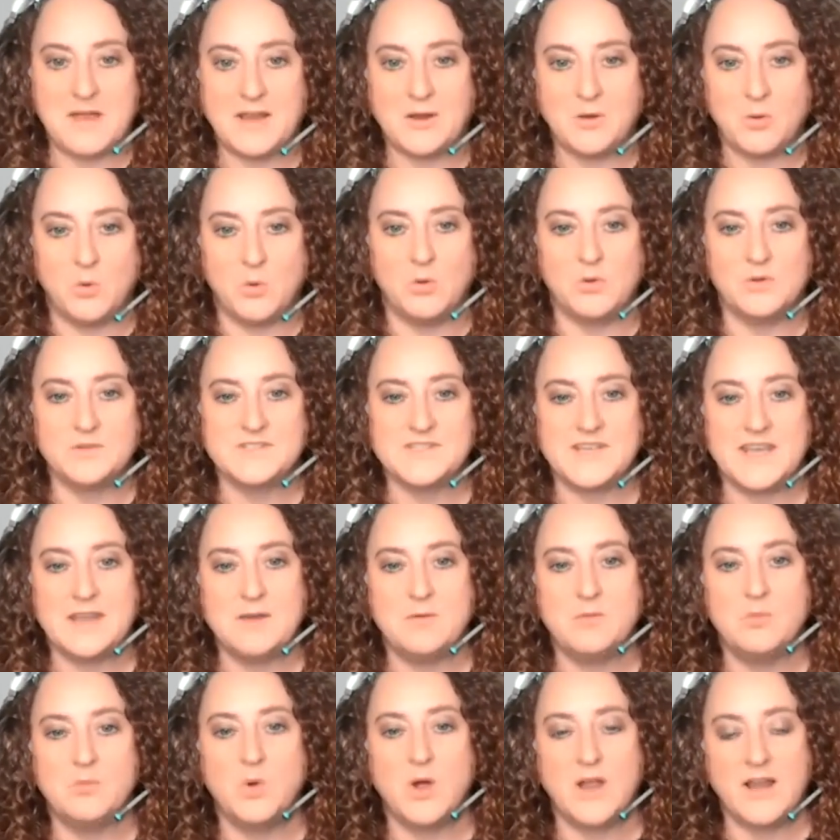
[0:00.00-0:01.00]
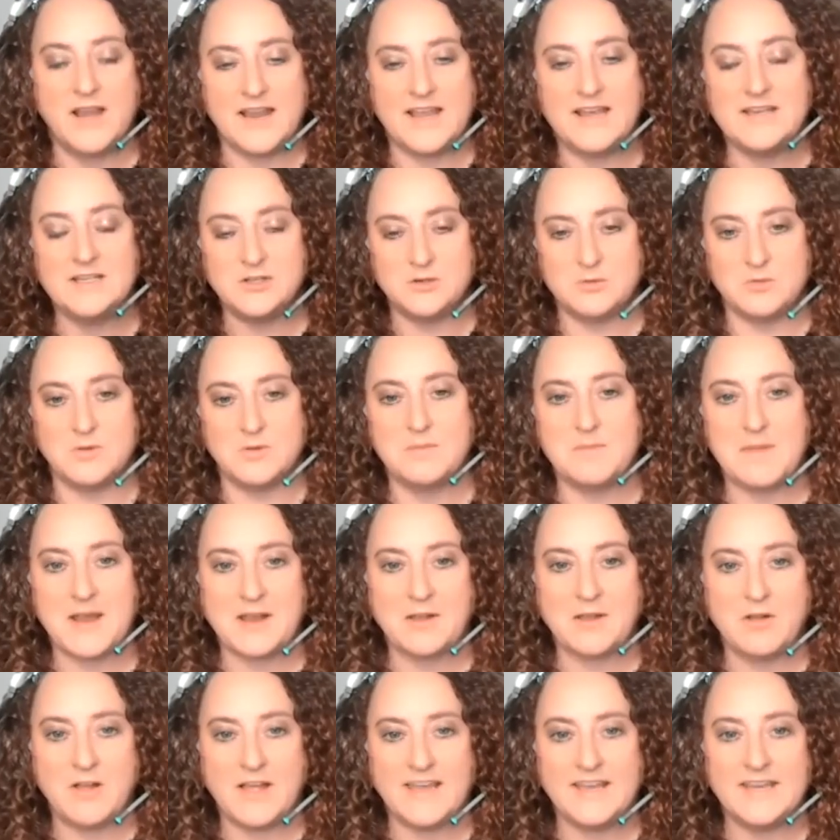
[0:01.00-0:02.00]
my goals and what I do with
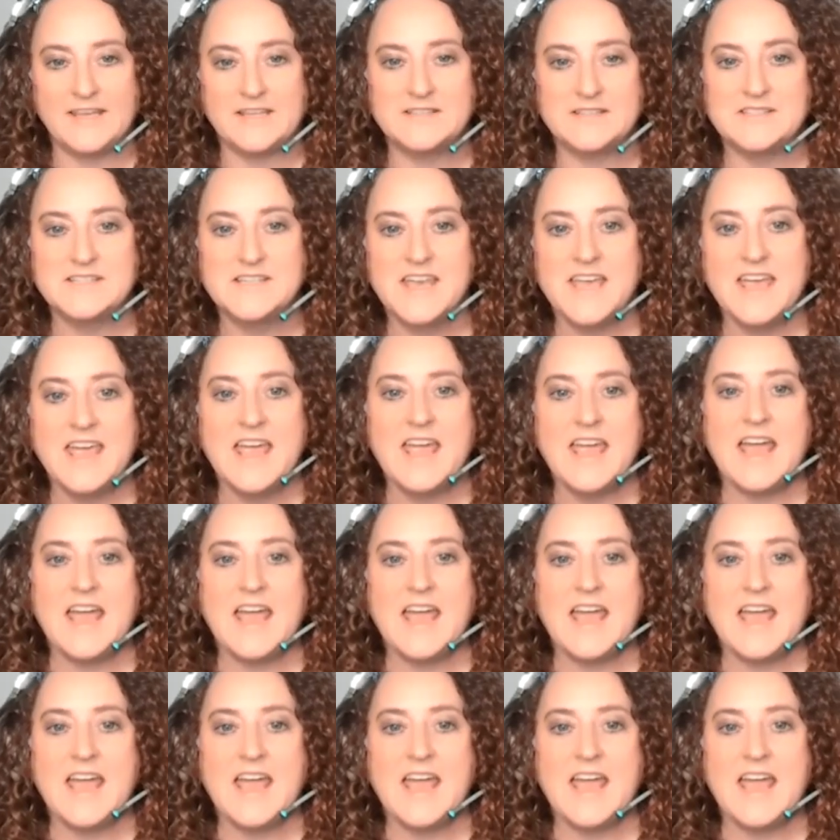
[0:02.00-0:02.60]
my clients.